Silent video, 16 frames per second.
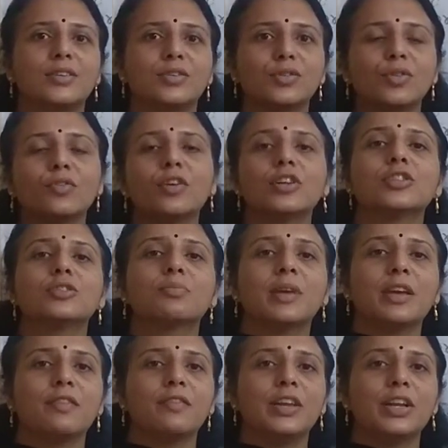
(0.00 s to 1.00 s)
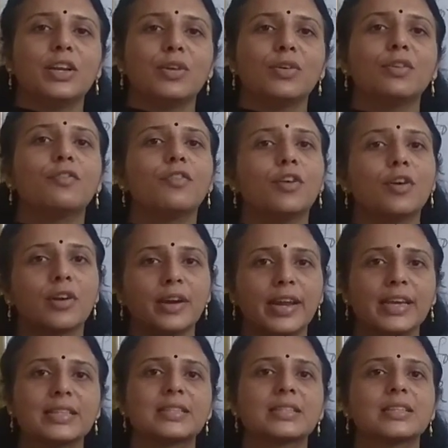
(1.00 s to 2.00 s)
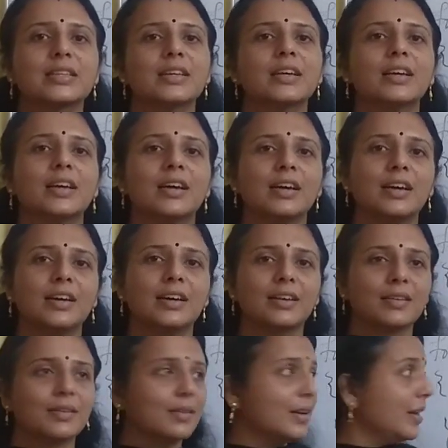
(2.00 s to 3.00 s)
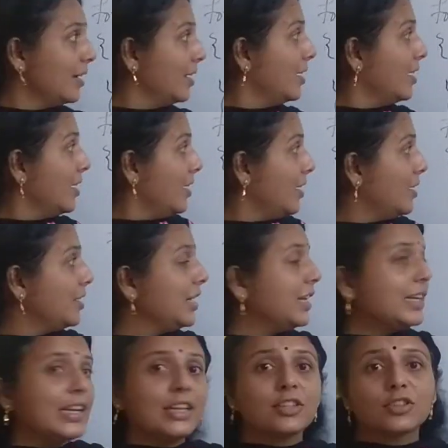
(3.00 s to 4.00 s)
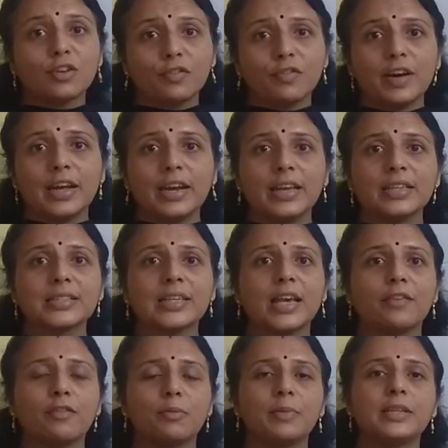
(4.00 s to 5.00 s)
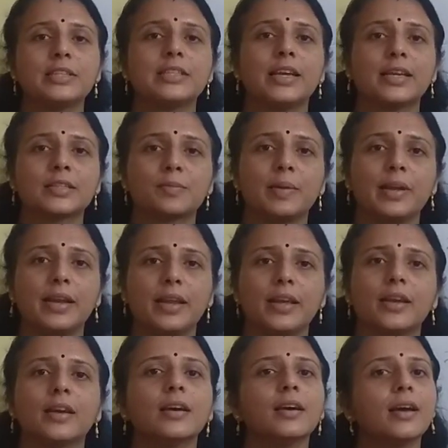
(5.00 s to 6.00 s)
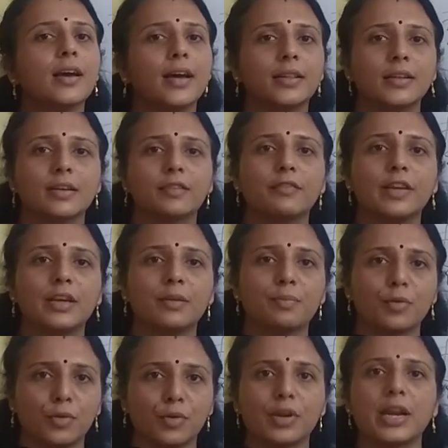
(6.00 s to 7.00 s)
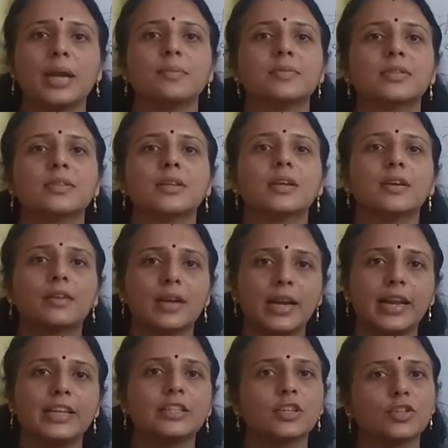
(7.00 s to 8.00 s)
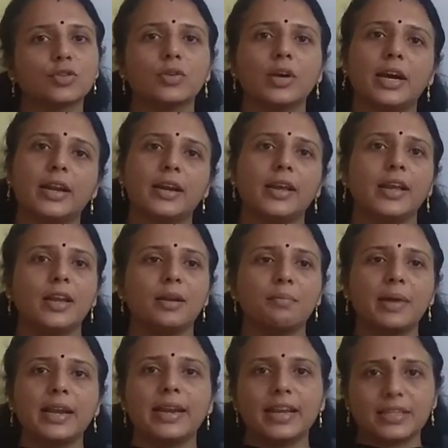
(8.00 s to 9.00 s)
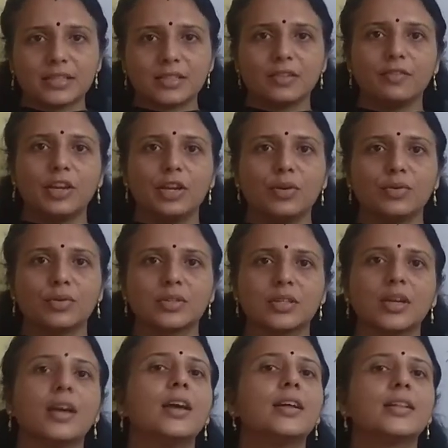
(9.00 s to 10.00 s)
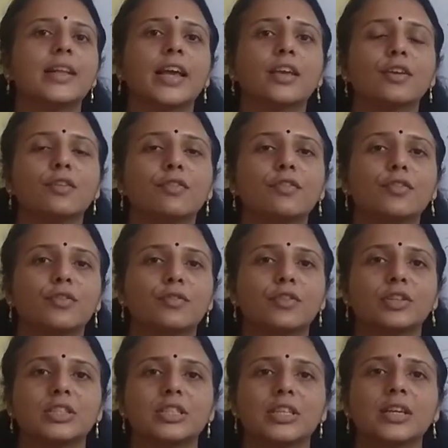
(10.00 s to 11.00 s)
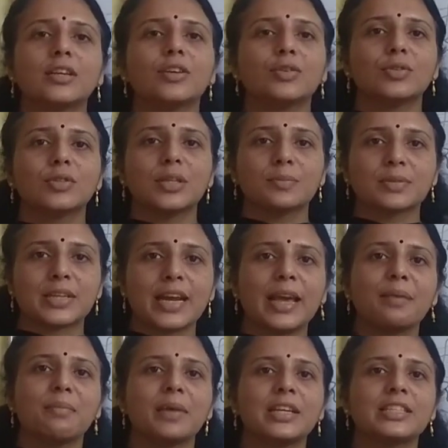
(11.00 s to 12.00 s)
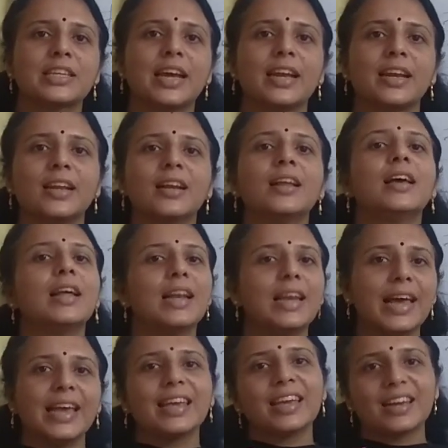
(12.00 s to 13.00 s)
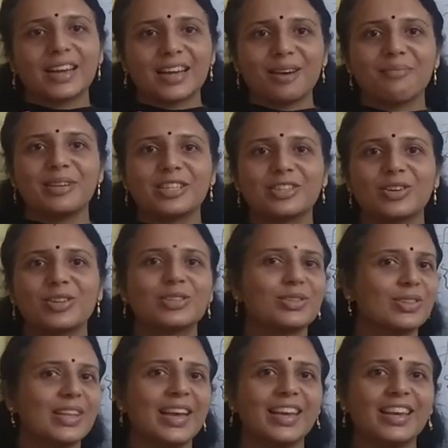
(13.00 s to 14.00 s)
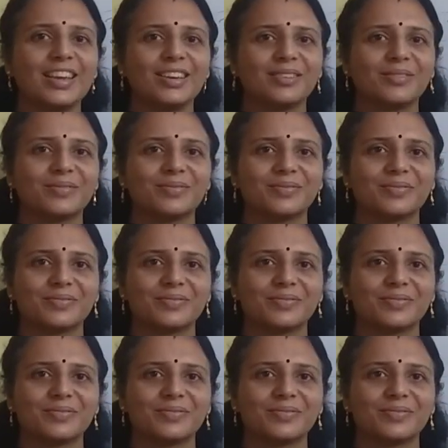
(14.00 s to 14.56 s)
Do watch my video for next details of arrays. I will be explaining other programs related to array in my next videos. Thank you for watching. Do subscribe my channel, like and comment also. Thank you.